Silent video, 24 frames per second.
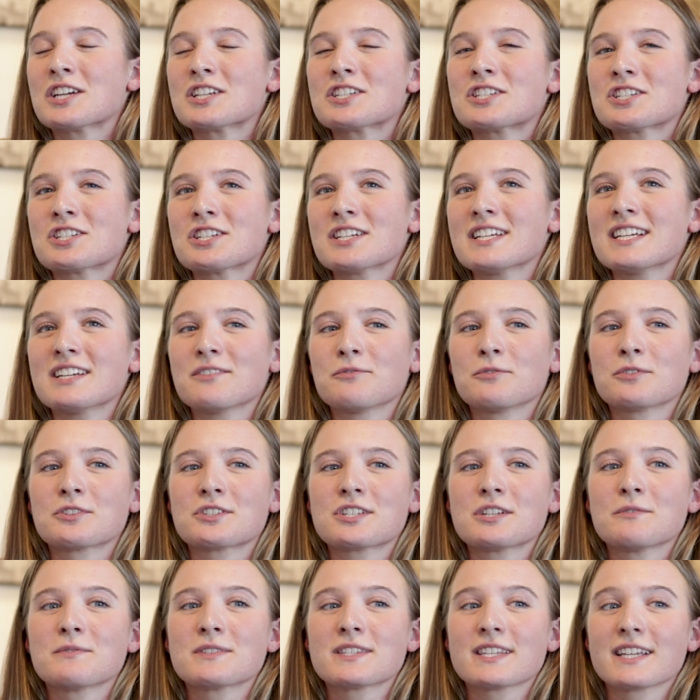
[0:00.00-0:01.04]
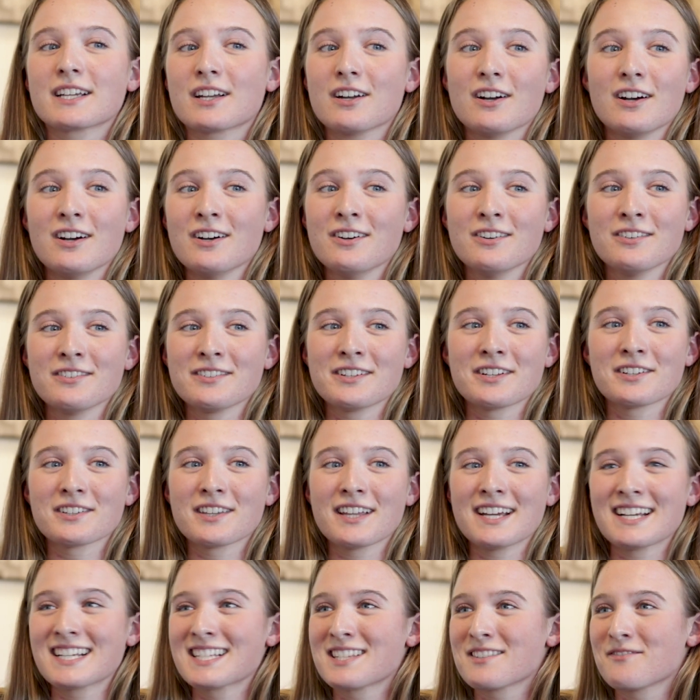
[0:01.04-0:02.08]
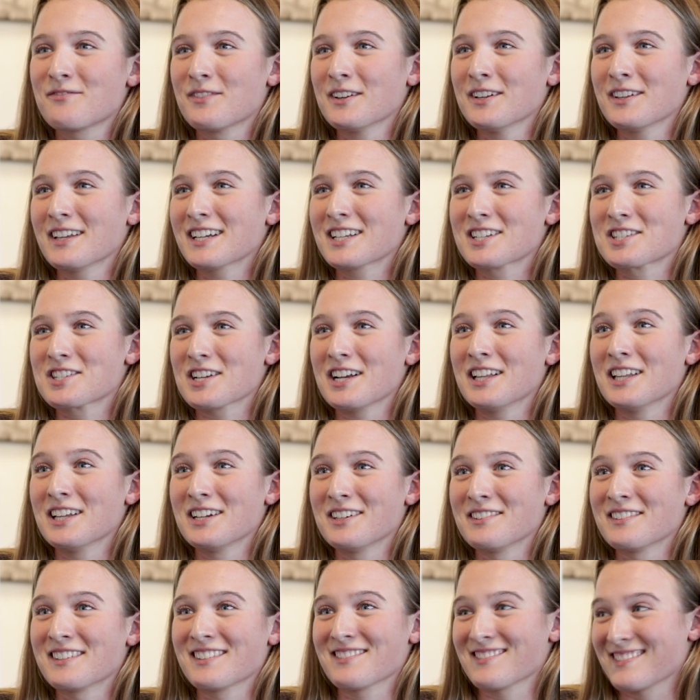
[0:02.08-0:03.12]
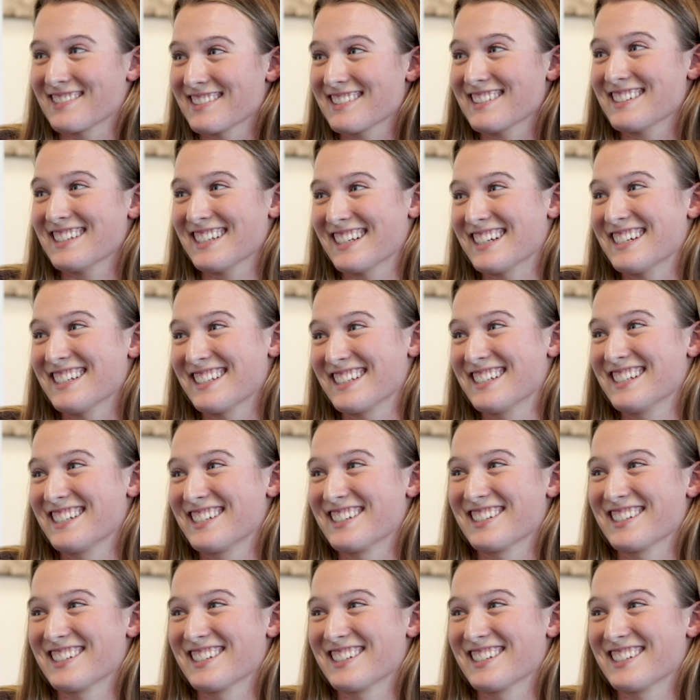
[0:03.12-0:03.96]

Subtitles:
Cause she was like, "Oh, your legs feel like Jello," and I was like, "Yeah, they do."